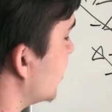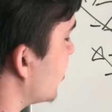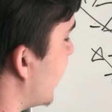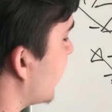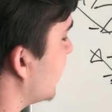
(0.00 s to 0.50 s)

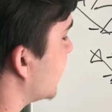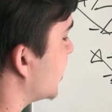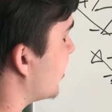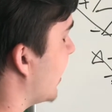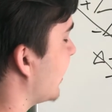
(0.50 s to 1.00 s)
triangle plus
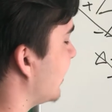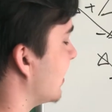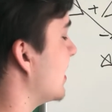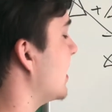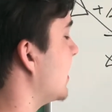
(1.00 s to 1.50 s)
triangle.
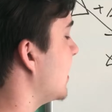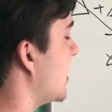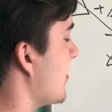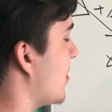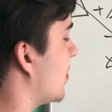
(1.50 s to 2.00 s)

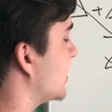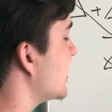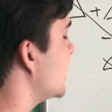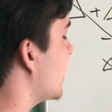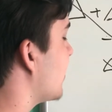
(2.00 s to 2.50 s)
But what's
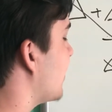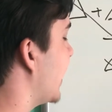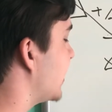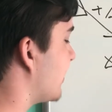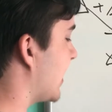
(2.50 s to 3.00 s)
another way
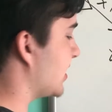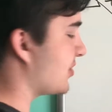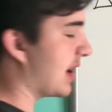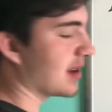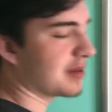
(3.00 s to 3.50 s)
to write
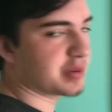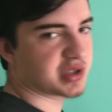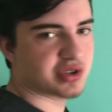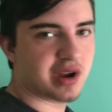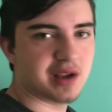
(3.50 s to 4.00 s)
triangle plus
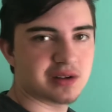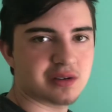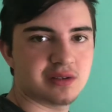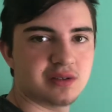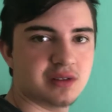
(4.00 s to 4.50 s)
triangle?